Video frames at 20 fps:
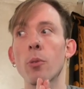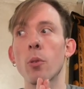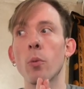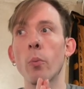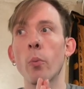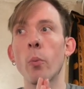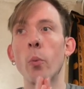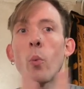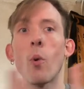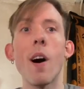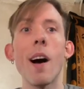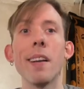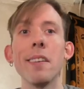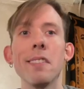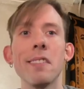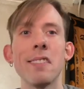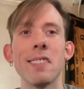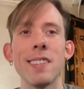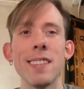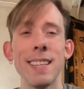
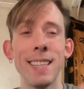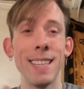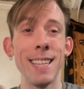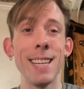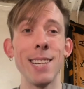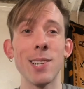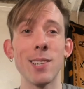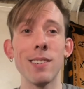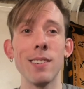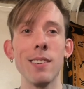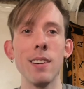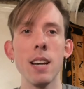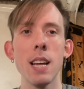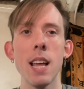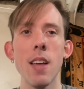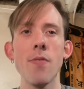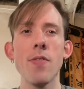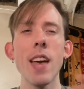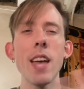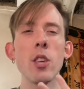wants to hear,
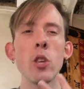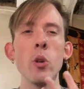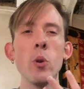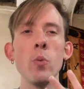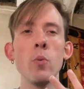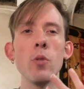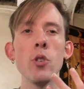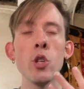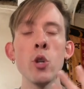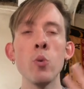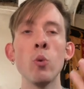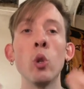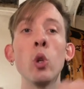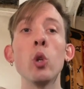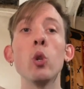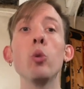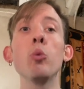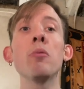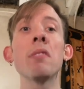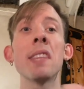that you
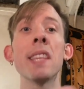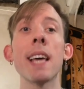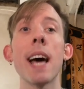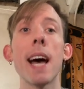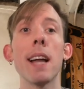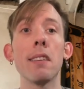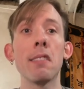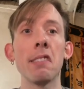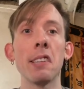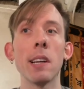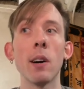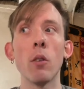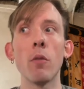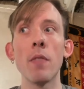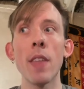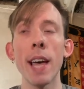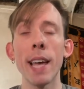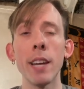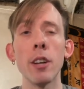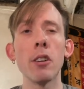lose that
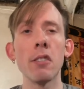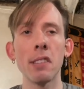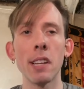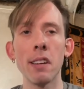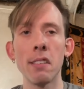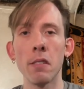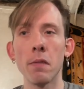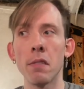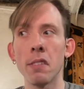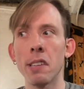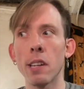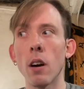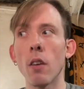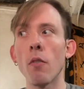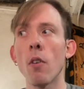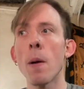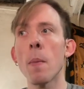inner sense of self.